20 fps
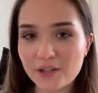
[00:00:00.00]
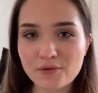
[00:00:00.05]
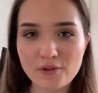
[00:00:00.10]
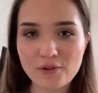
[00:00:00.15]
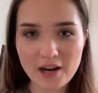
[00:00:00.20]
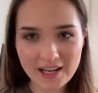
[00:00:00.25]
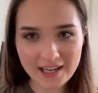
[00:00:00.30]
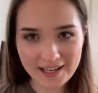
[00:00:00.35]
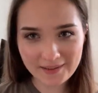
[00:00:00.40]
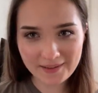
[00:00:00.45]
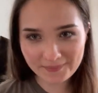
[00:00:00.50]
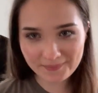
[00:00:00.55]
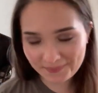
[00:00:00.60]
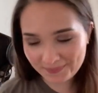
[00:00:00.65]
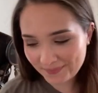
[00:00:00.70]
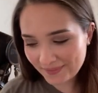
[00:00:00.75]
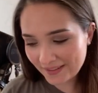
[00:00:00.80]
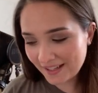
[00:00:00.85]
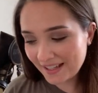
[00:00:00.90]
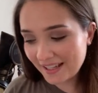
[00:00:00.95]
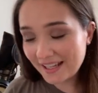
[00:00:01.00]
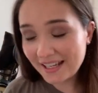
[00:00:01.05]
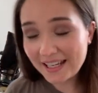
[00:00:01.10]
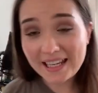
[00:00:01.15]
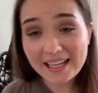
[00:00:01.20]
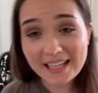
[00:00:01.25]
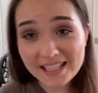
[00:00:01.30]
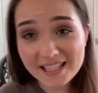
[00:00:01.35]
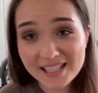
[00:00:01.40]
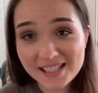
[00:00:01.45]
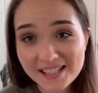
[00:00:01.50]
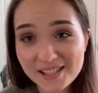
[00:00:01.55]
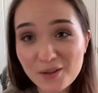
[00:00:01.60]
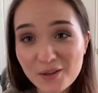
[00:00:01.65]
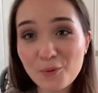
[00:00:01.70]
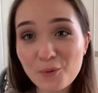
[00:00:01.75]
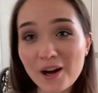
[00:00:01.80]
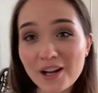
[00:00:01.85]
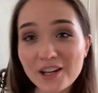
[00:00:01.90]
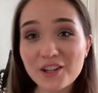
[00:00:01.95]
Radi is
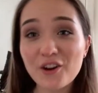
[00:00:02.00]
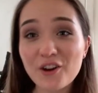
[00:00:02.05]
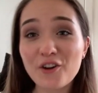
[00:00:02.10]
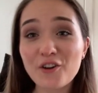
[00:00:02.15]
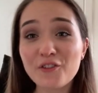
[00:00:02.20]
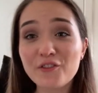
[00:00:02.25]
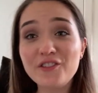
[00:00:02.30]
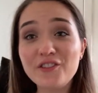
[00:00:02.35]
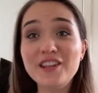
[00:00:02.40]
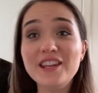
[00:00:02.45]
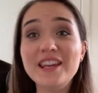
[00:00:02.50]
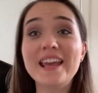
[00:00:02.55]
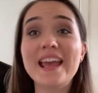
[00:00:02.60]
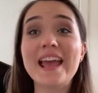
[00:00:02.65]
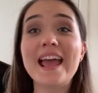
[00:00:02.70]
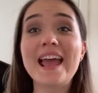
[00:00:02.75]
one of the